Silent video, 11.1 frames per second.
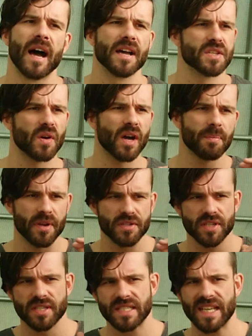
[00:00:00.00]
So I
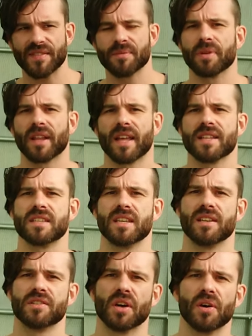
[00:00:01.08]
purchased 7 plants
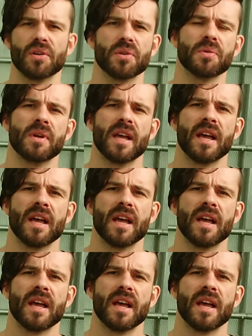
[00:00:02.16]
in total.